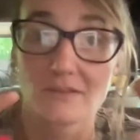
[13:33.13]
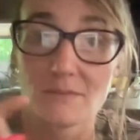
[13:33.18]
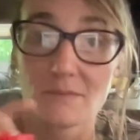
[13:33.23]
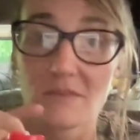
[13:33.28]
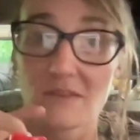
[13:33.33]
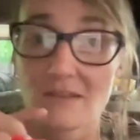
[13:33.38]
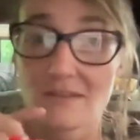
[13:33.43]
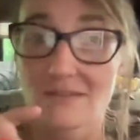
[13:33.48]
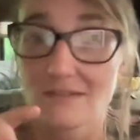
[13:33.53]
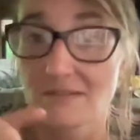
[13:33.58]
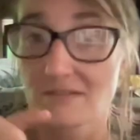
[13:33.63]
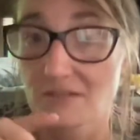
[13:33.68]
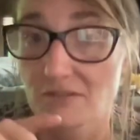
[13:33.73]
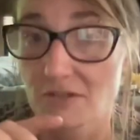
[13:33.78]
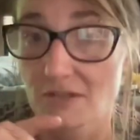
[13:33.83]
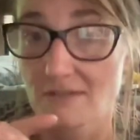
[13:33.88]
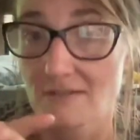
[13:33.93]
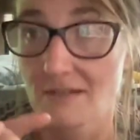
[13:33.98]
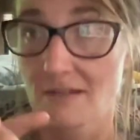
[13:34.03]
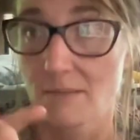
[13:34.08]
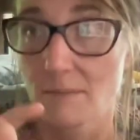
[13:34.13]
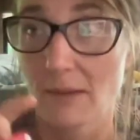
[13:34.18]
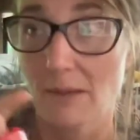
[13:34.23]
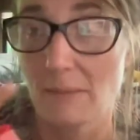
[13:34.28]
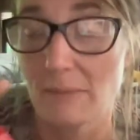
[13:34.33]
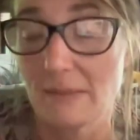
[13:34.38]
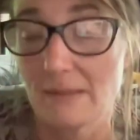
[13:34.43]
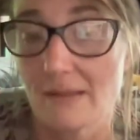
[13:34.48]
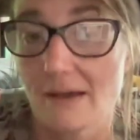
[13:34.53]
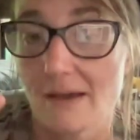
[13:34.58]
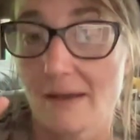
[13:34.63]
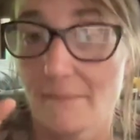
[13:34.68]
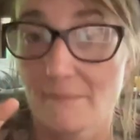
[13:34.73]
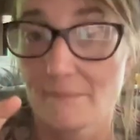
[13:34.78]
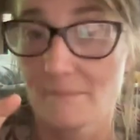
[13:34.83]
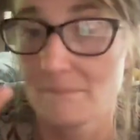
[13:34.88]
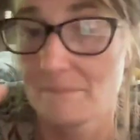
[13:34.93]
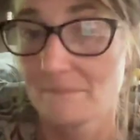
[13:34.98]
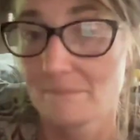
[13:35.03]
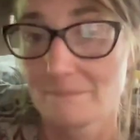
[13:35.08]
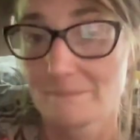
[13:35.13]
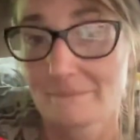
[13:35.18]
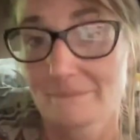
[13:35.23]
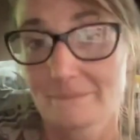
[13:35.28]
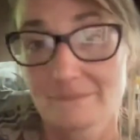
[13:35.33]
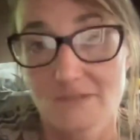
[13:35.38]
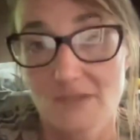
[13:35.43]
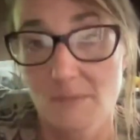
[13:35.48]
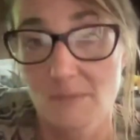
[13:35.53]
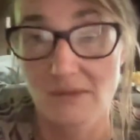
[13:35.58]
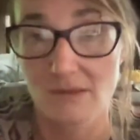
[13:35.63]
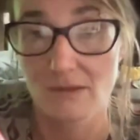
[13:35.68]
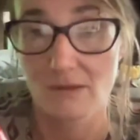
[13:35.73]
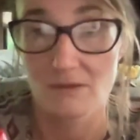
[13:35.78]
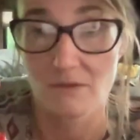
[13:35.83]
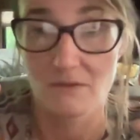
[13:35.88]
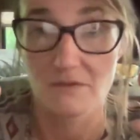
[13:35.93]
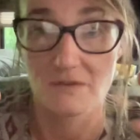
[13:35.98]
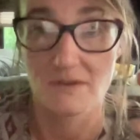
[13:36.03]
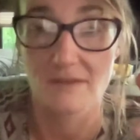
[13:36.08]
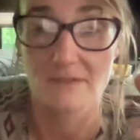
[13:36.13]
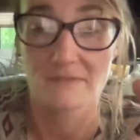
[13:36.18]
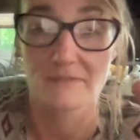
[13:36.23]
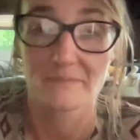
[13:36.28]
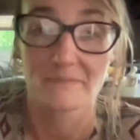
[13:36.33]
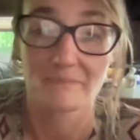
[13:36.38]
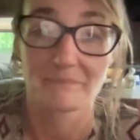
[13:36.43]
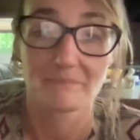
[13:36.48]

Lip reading: some things to suggest that it might be that. Something along those lines.